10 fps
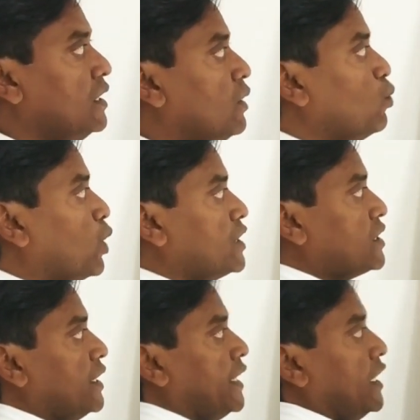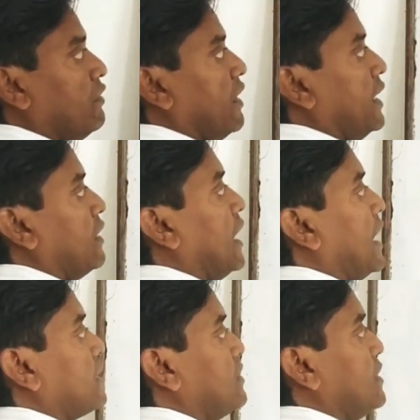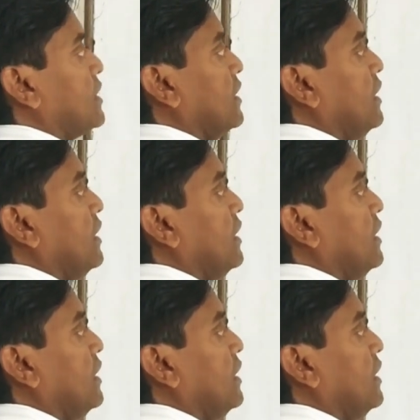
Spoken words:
What is the negative ion? Oxygen.